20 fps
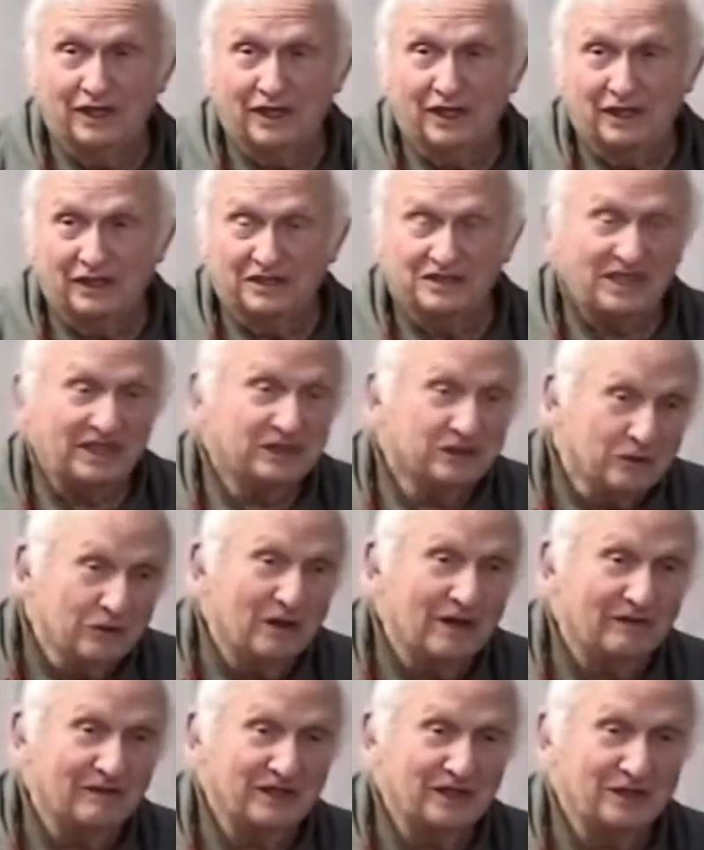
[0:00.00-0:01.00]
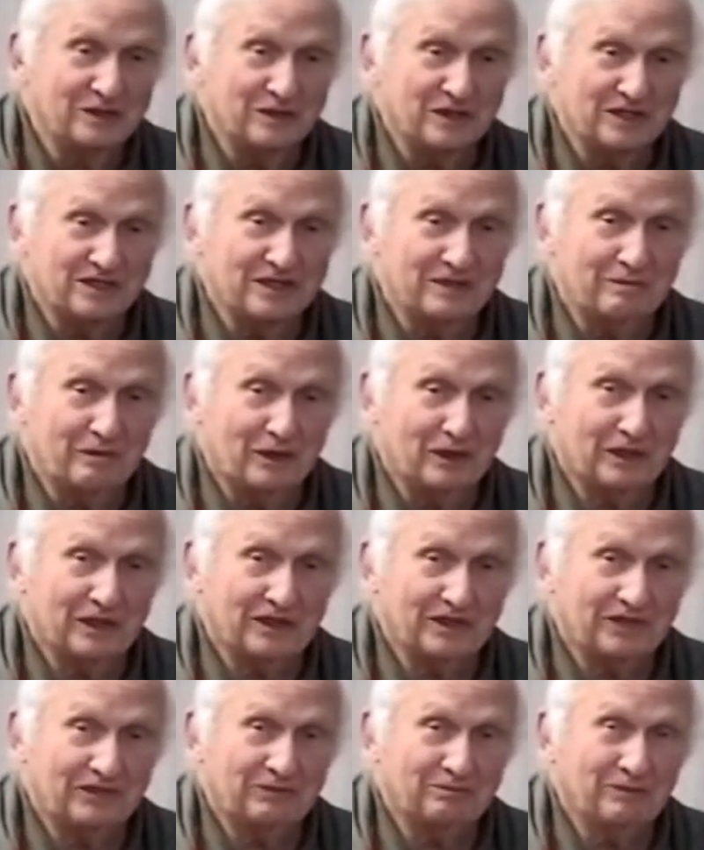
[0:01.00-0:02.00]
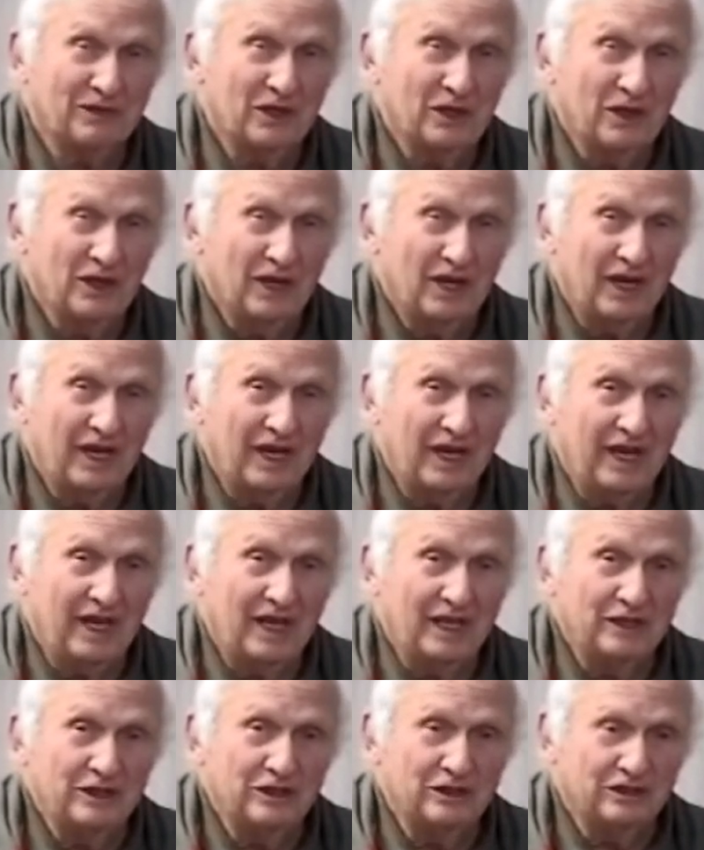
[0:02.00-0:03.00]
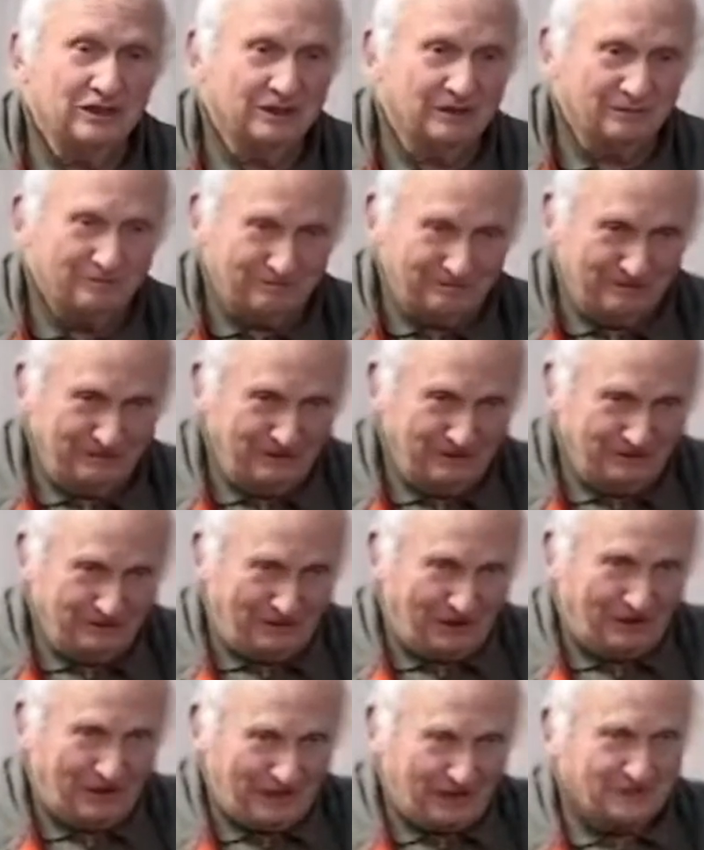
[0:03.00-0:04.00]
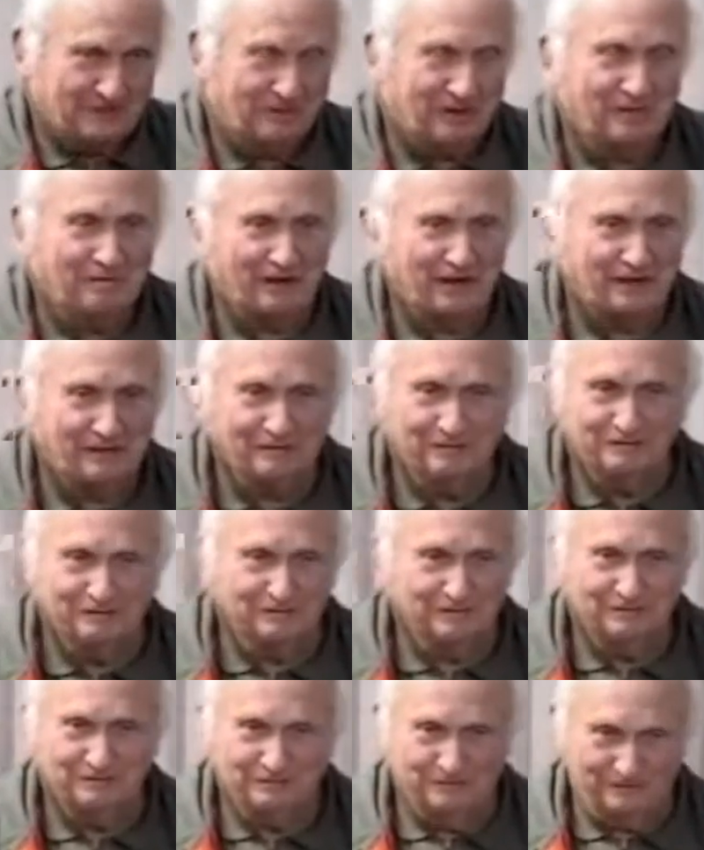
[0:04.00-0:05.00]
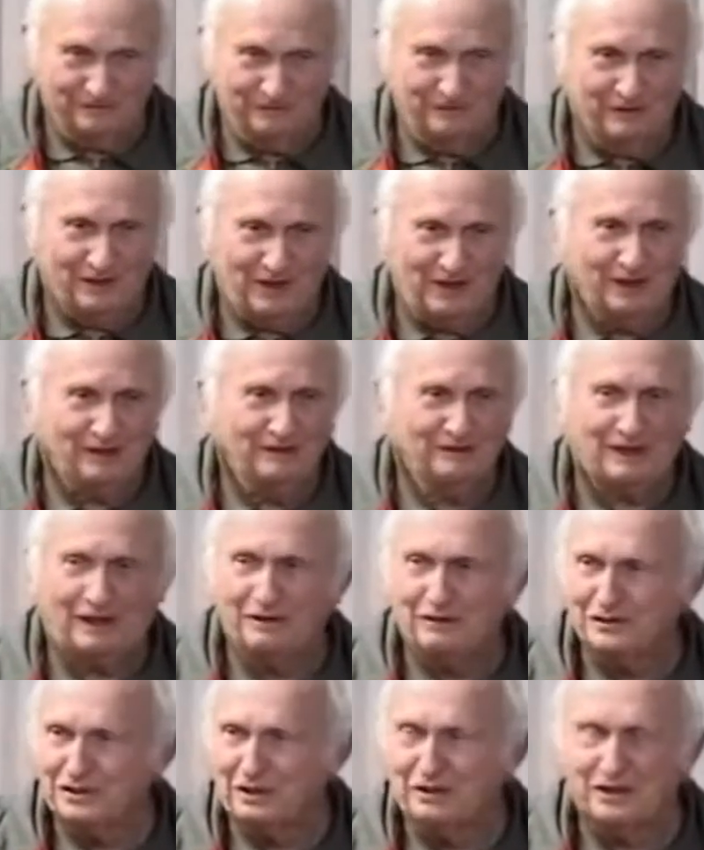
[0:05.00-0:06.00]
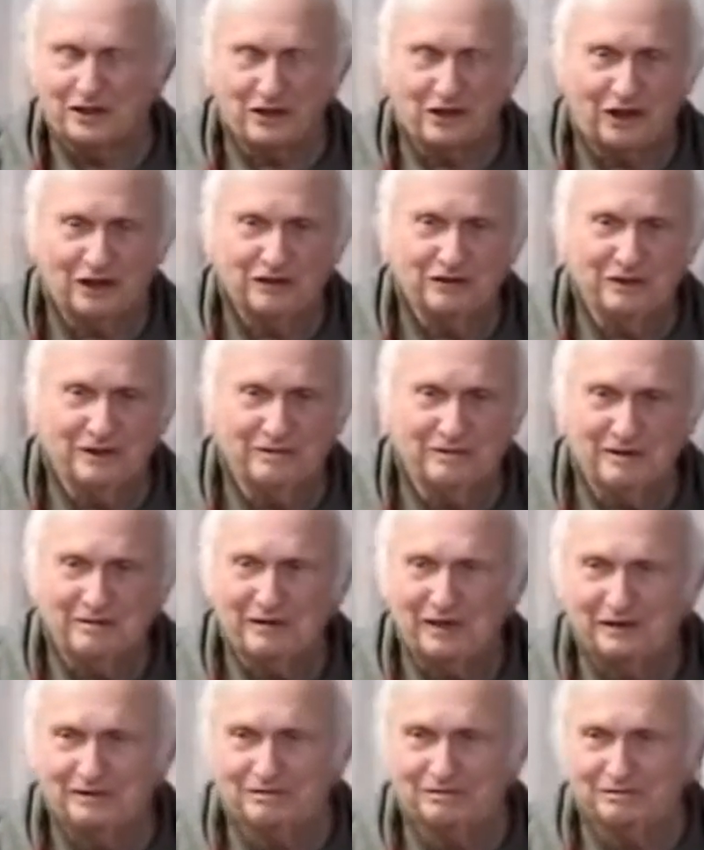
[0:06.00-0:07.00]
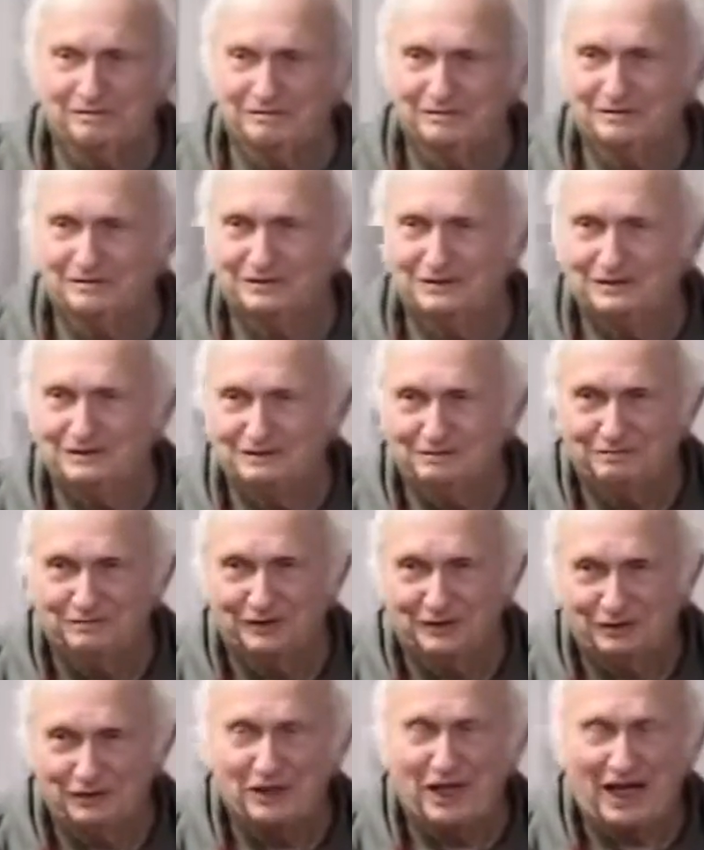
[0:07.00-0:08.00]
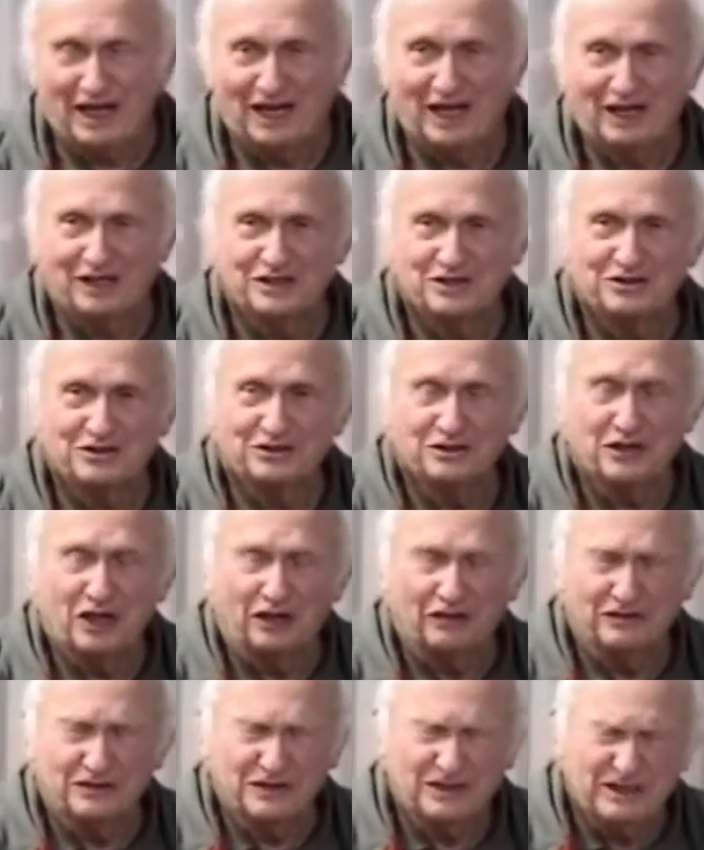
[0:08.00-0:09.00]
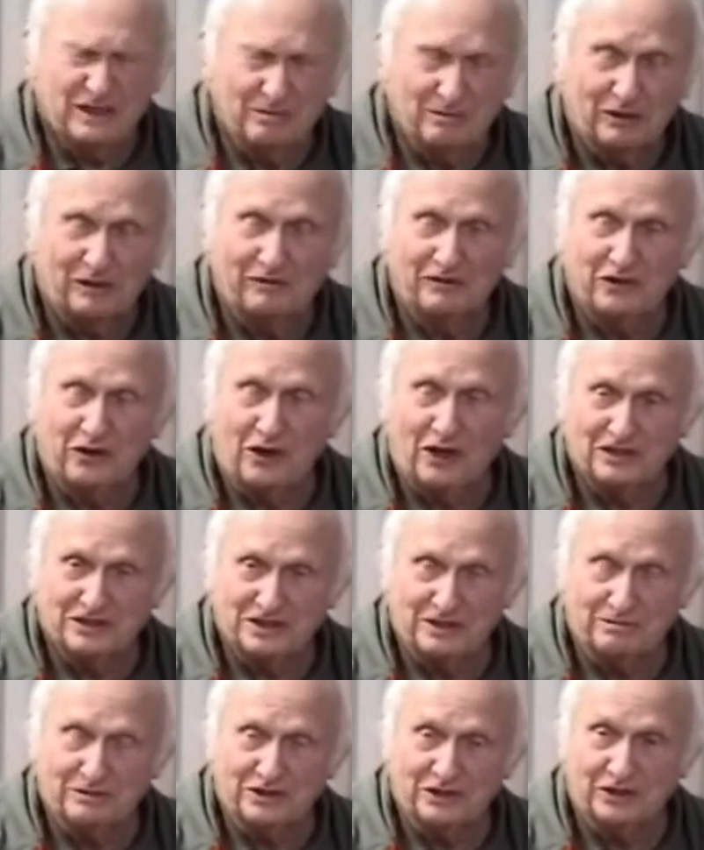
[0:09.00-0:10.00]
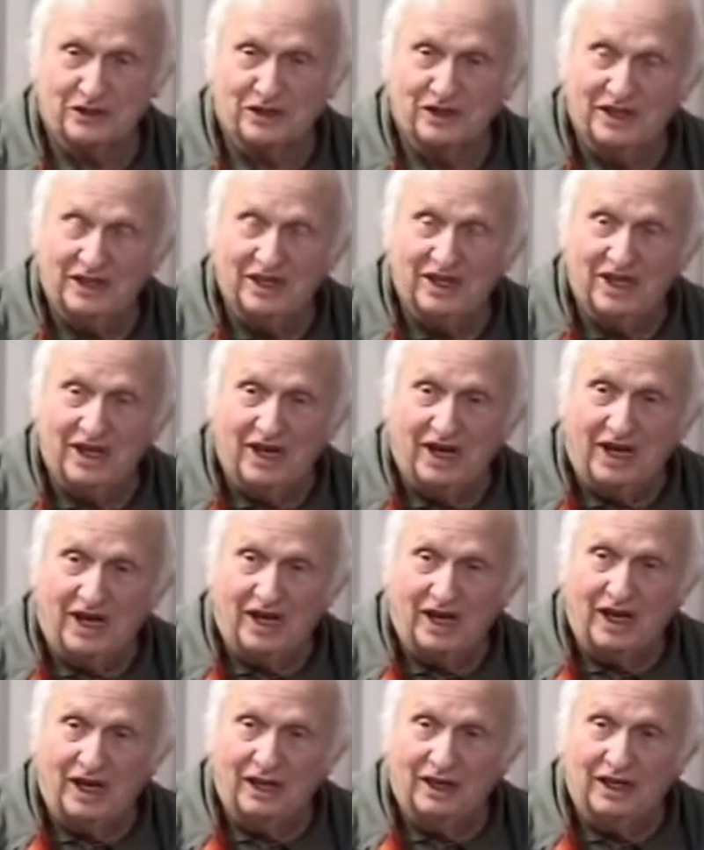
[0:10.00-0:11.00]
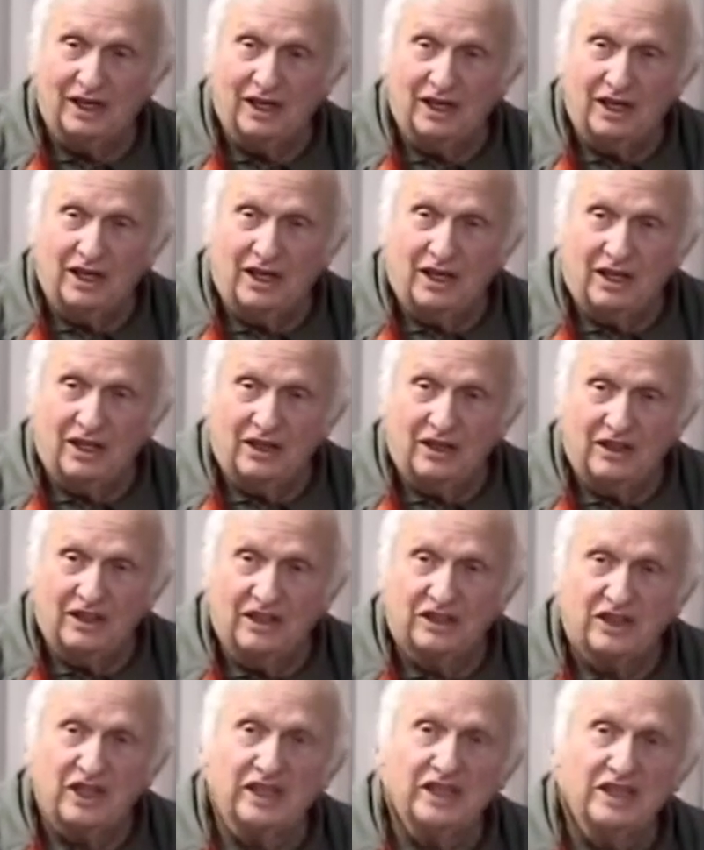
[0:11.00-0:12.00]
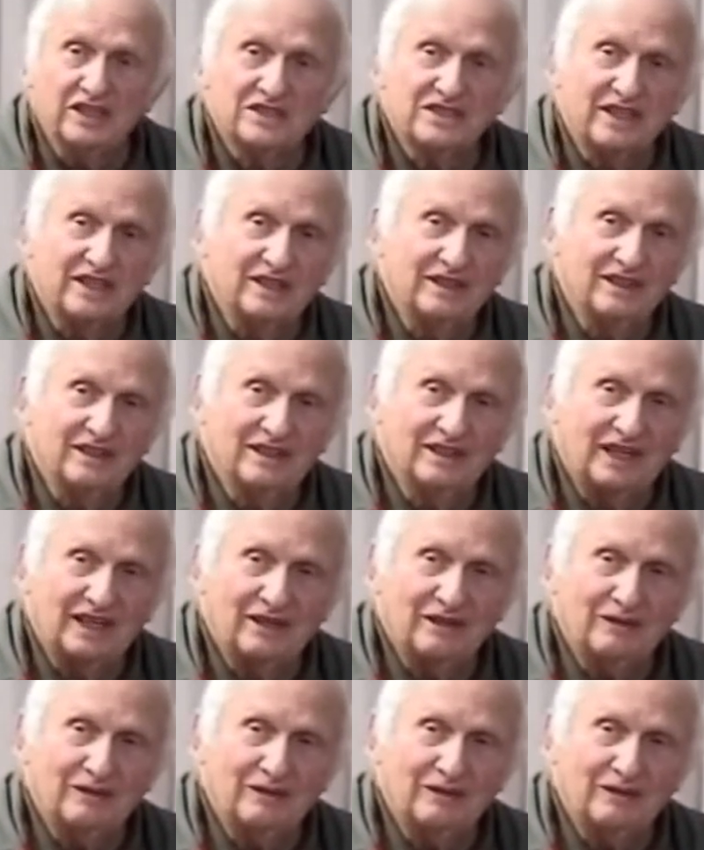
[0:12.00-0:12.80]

because I do have an interest in markets. And the, our expert might well, I wish I would talk to him. He might, we've had a lot of similar thoughts, I'm sure. Uh, the thing is that, like,